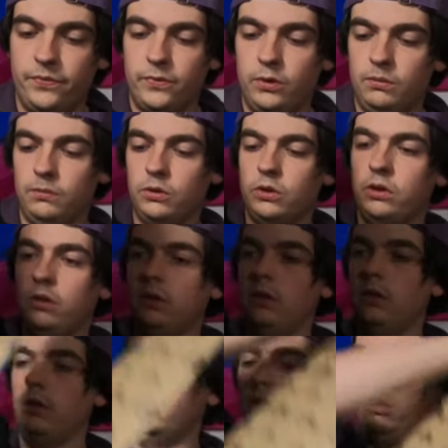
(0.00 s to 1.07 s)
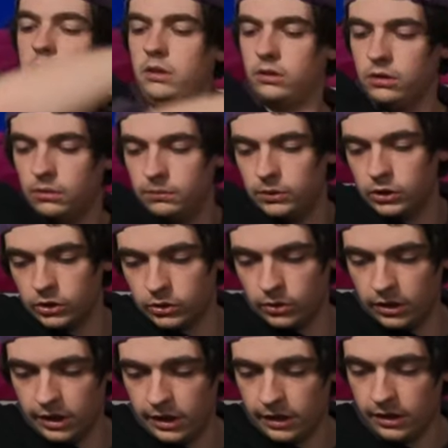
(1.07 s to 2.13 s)
what I'm going to do is I'm just
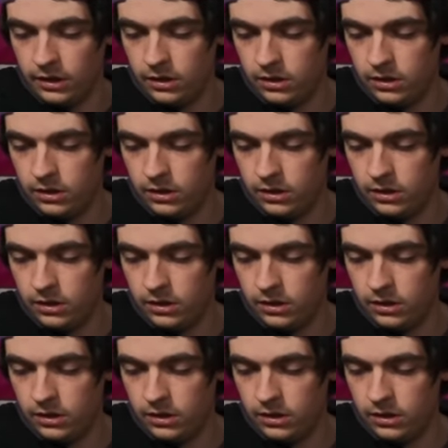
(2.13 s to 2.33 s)
going to